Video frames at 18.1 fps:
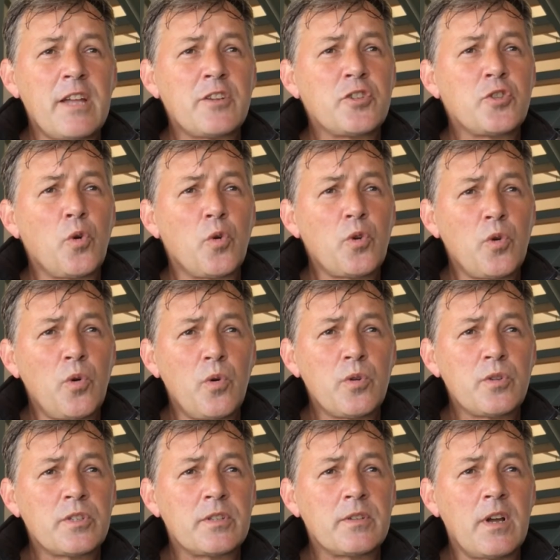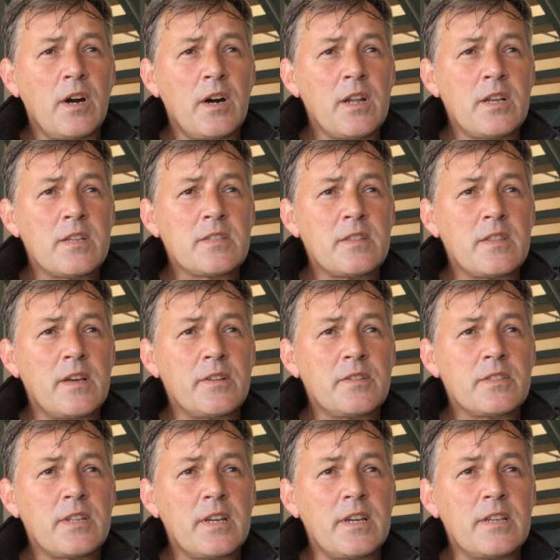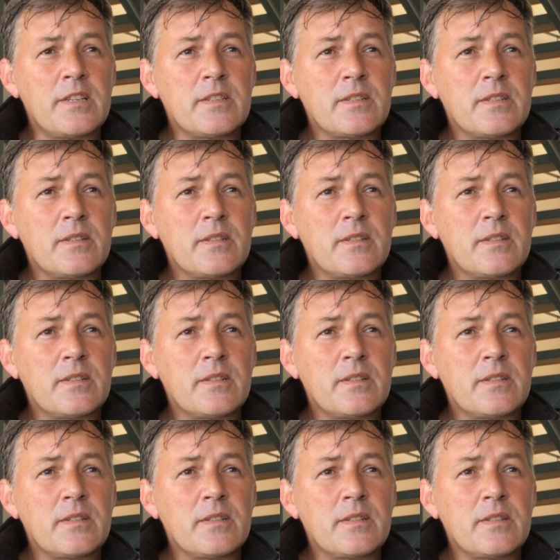short course galas in those days?